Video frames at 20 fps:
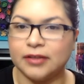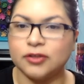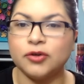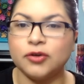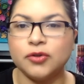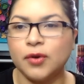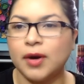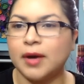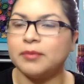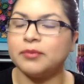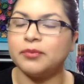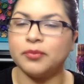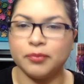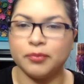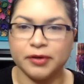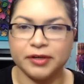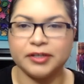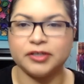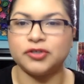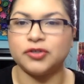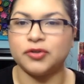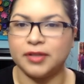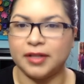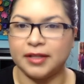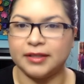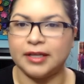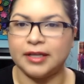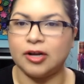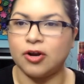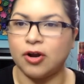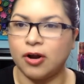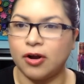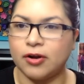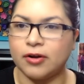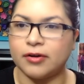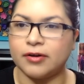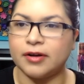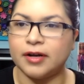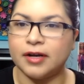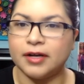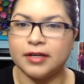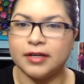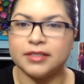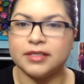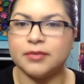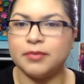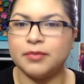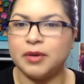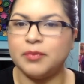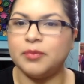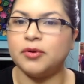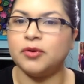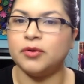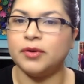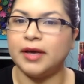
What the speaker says: Although I'm pretty sure that there are some people,